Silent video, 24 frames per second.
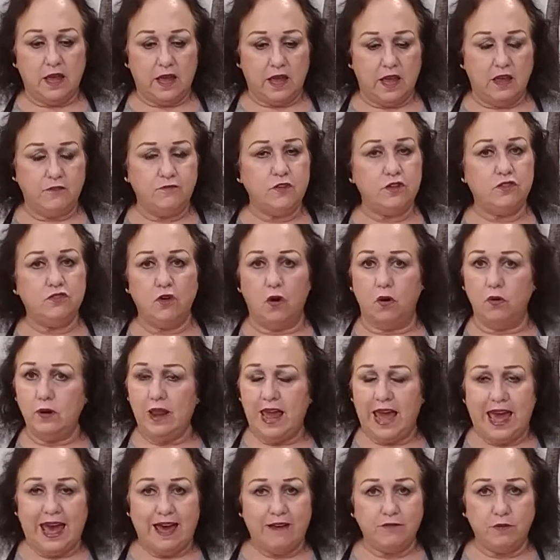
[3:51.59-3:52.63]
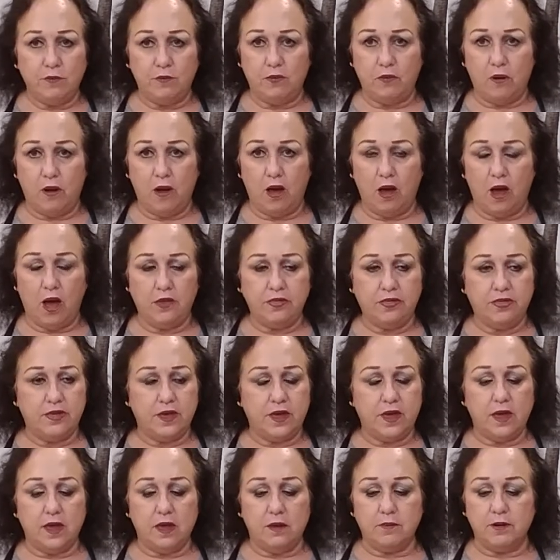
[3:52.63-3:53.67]
If you don't have a broth,
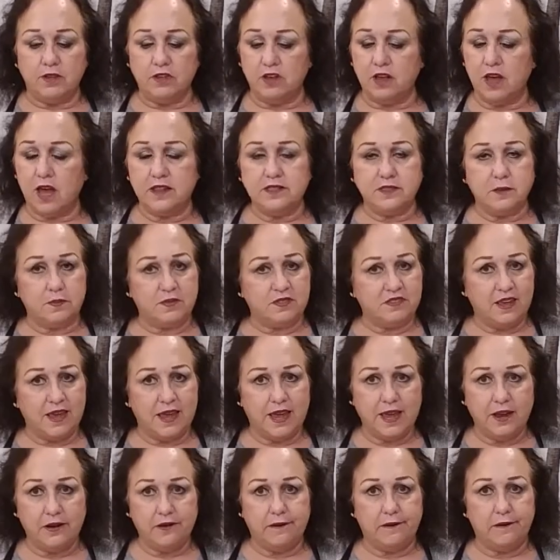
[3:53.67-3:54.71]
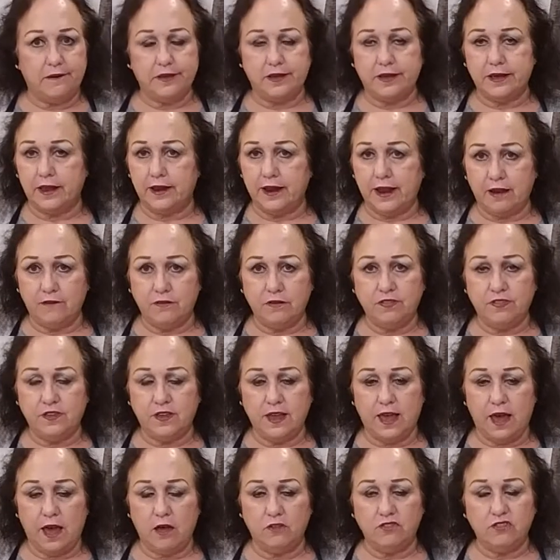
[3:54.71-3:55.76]
but you got the potato, you got everything
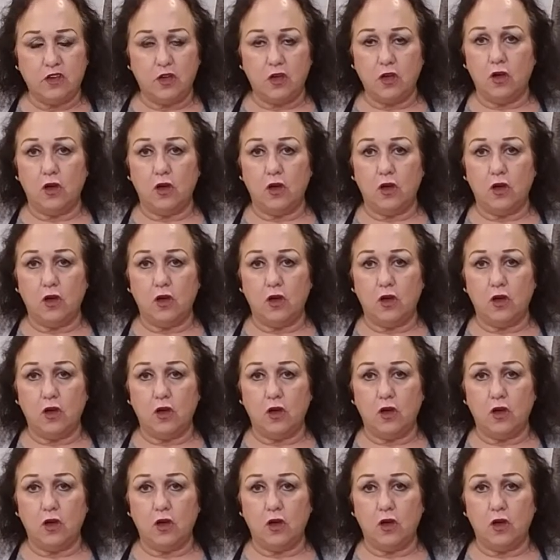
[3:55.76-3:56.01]
else,